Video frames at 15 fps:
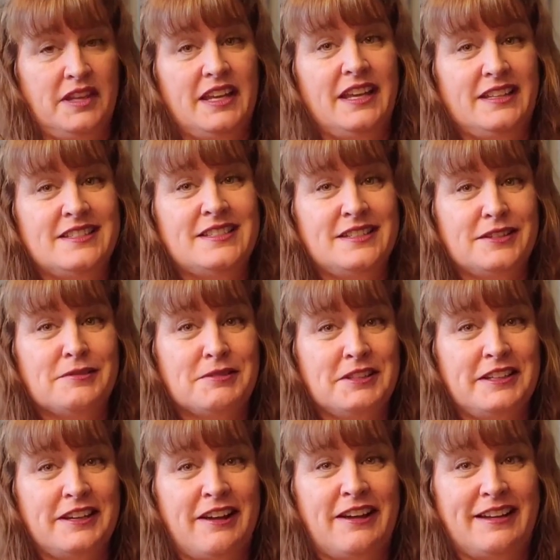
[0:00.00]
It's still
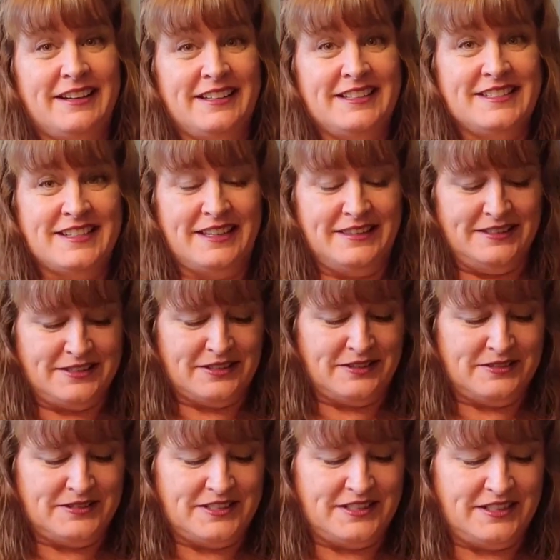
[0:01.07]
really hot inside this
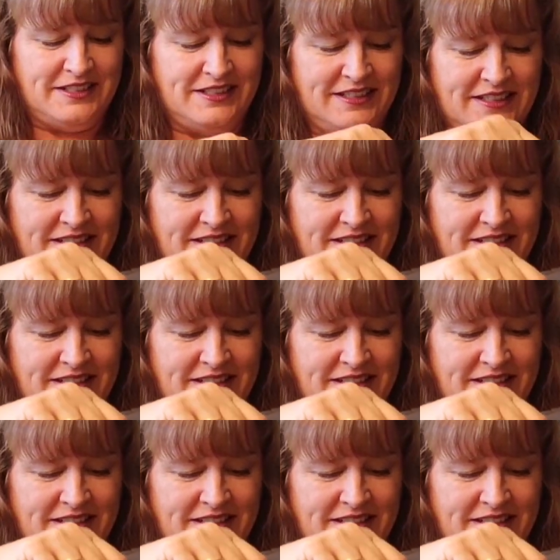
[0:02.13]
cozy.